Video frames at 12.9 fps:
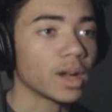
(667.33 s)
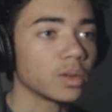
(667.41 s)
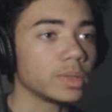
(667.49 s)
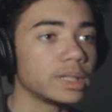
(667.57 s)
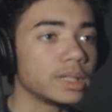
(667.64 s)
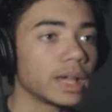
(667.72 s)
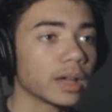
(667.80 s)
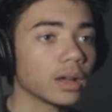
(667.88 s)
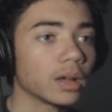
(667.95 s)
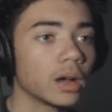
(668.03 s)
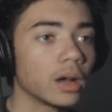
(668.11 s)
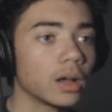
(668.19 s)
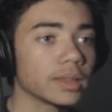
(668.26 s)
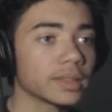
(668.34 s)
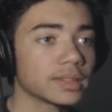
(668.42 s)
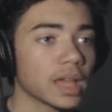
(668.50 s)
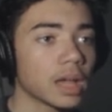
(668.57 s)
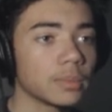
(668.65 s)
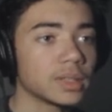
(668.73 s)
Why don't we get all the
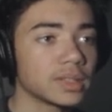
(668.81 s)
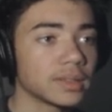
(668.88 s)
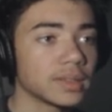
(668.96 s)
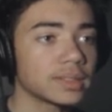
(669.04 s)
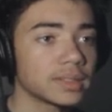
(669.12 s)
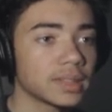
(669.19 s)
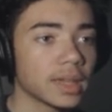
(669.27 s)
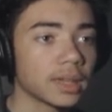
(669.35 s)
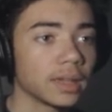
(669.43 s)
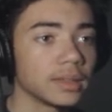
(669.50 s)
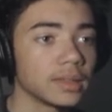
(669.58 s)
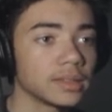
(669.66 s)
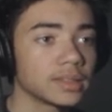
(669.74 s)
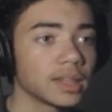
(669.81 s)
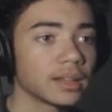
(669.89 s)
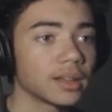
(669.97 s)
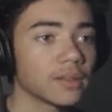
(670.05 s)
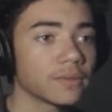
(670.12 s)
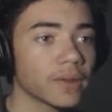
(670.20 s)
zombies in this tent and then set
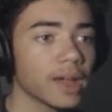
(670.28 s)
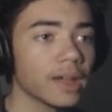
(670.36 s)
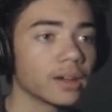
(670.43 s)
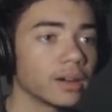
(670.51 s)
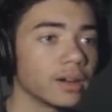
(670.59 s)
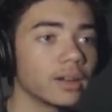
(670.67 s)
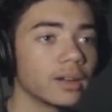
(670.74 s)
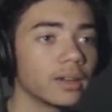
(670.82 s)
it on fire?